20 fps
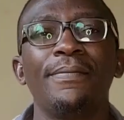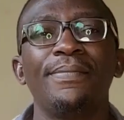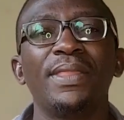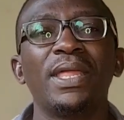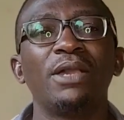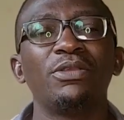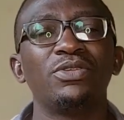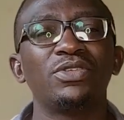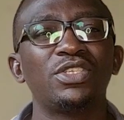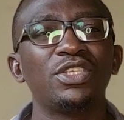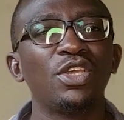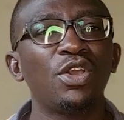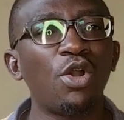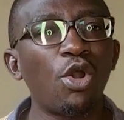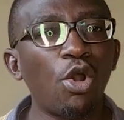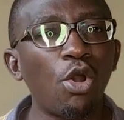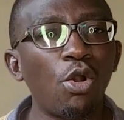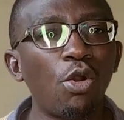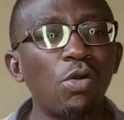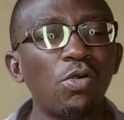Now you see
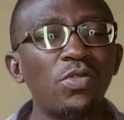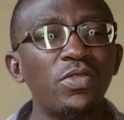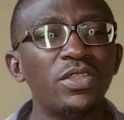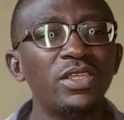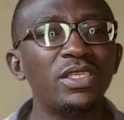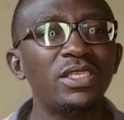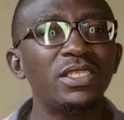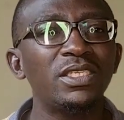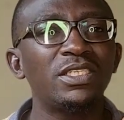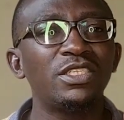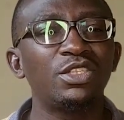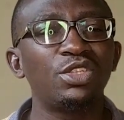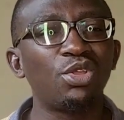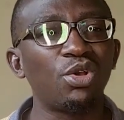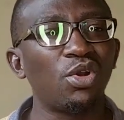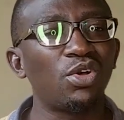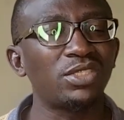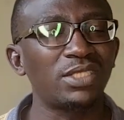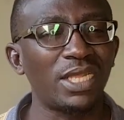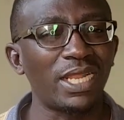all these
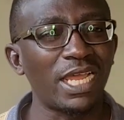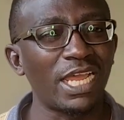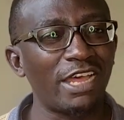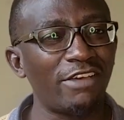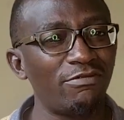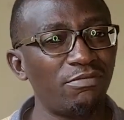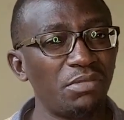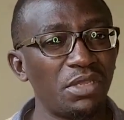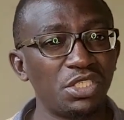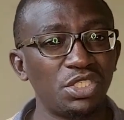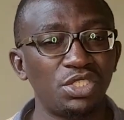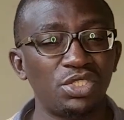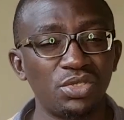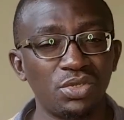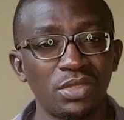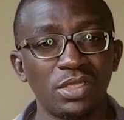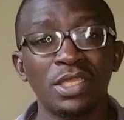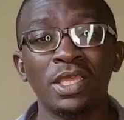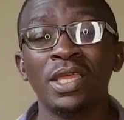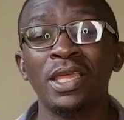DAWs that I have
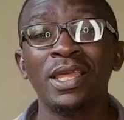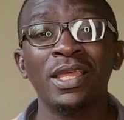mentioned,